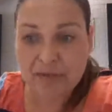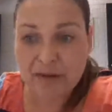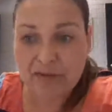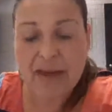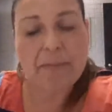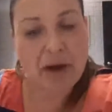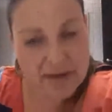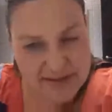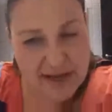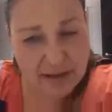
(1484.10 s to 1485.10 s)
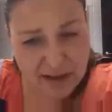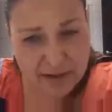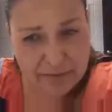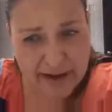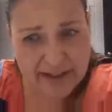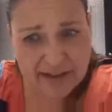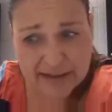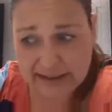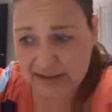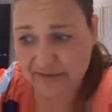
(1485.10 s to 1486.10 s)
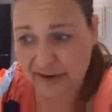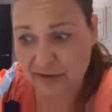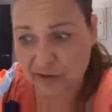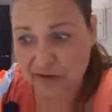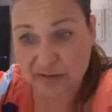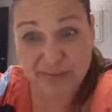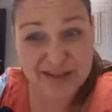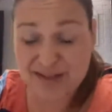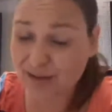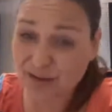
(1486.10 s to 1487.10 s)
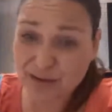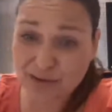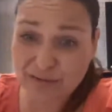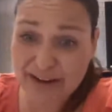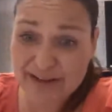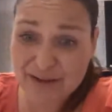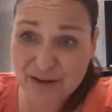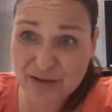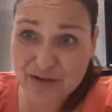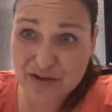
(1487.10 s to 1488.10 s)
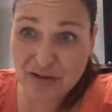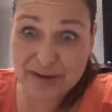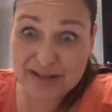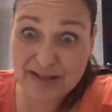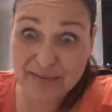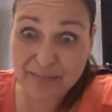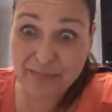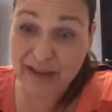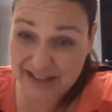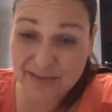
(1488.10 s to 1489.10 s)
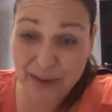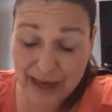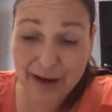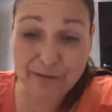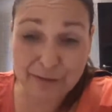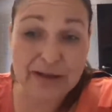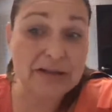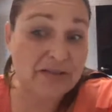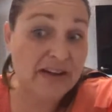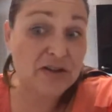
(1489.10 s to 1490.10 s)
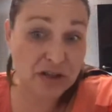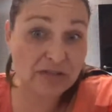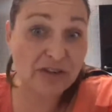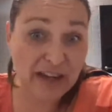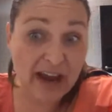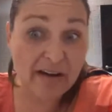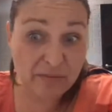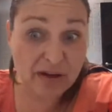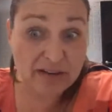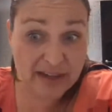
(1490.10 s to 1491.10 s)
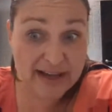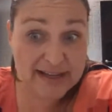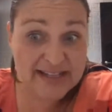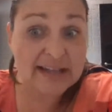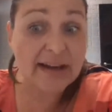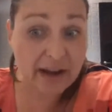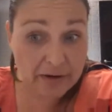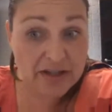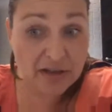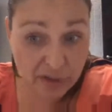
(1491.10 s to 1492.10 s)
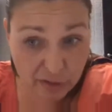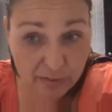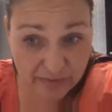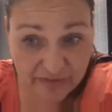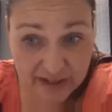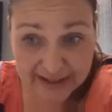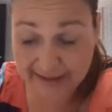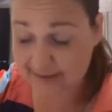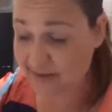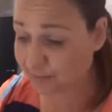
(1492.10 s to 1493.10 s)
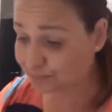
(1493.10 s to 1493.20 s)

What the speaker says: that might sound like a radical intervention, but there's a lot of good research to show it's a powerful intervention if you carry one of these inherited thrombophilias.